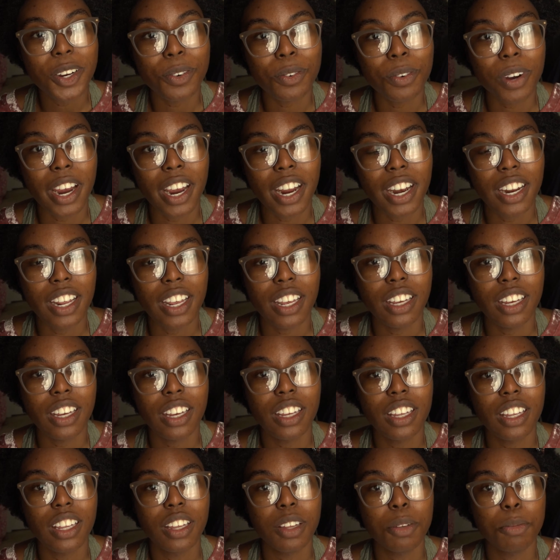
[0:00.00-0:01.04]

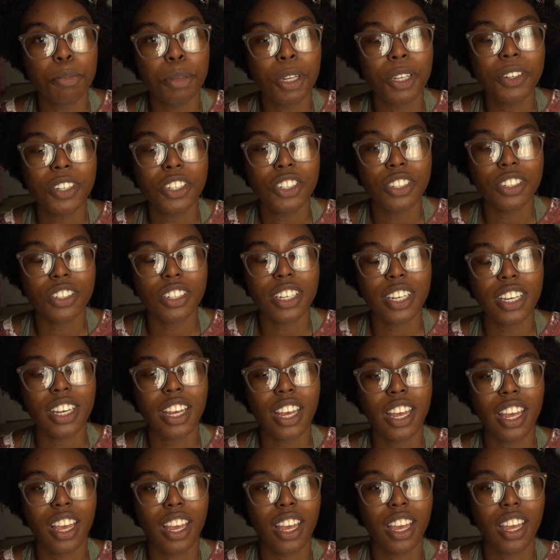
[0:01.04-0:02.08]
writing poetry
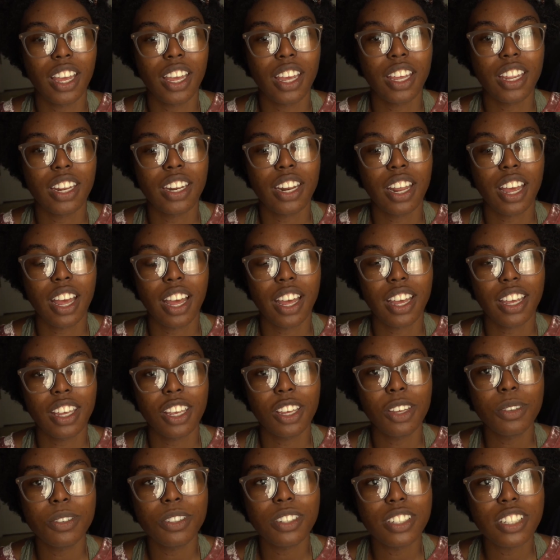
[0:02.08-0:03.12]
and I
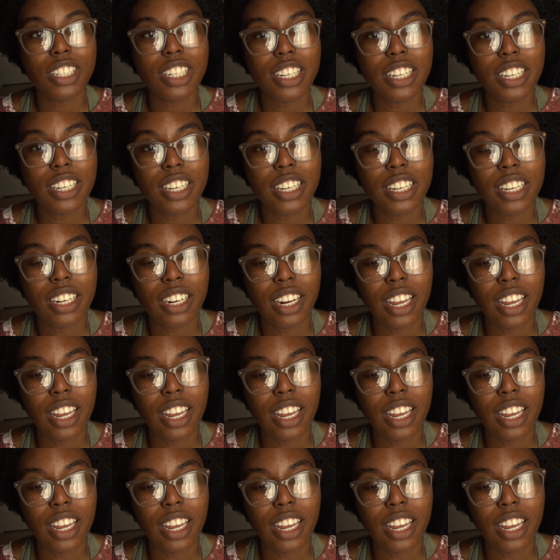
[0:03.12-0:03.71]
used it